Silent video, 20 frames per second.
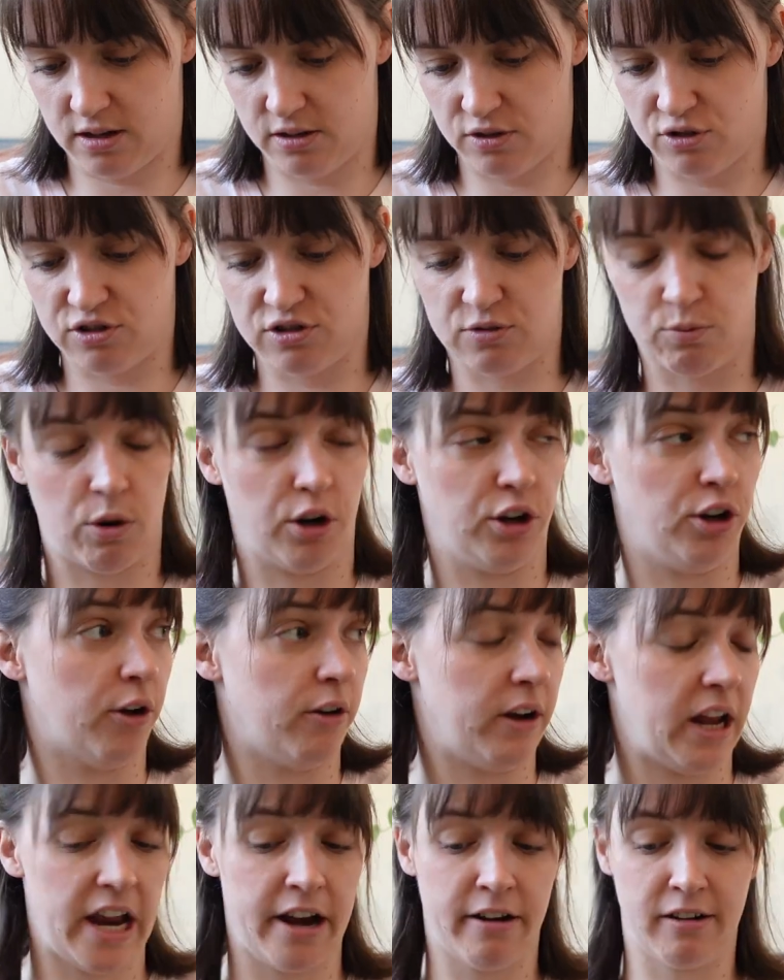You just want to go
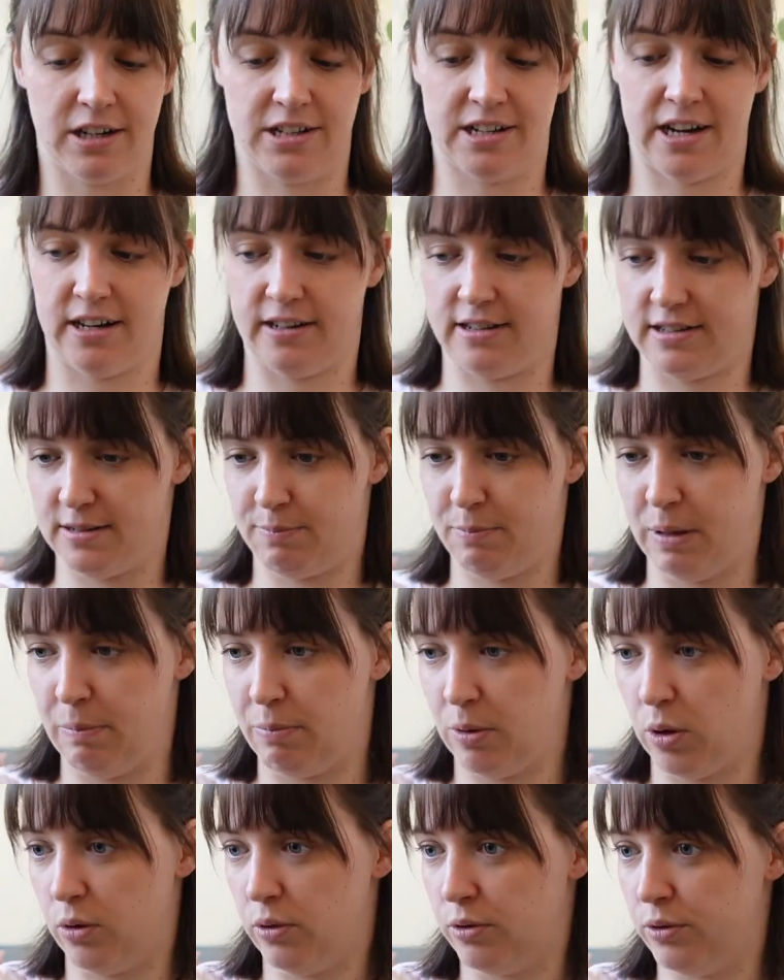and irritate
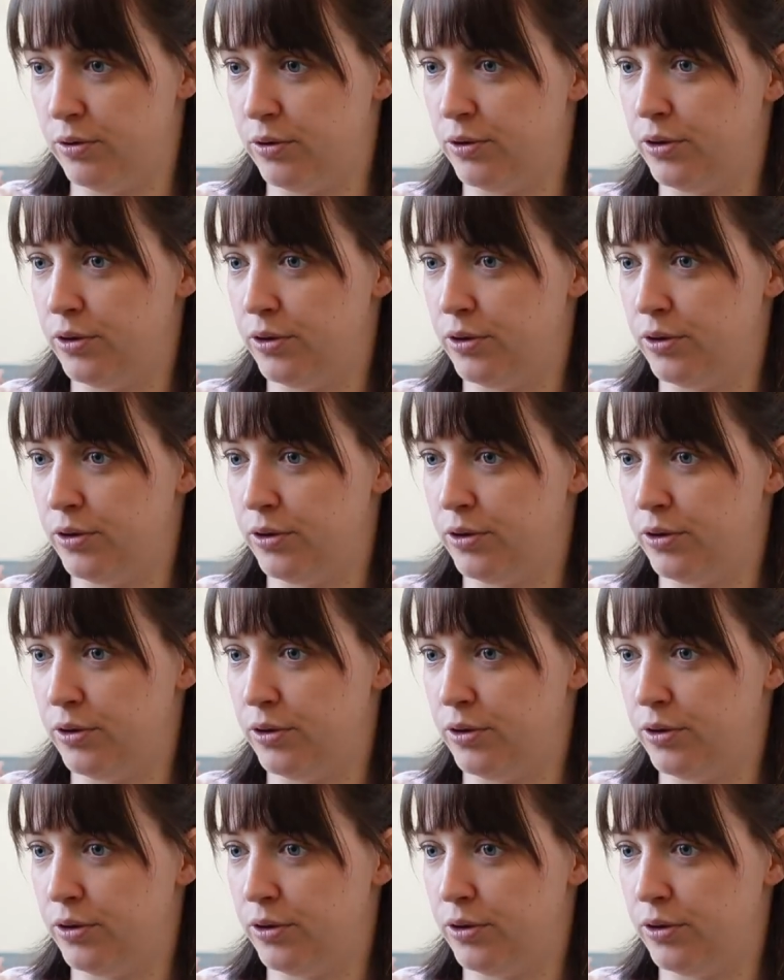people.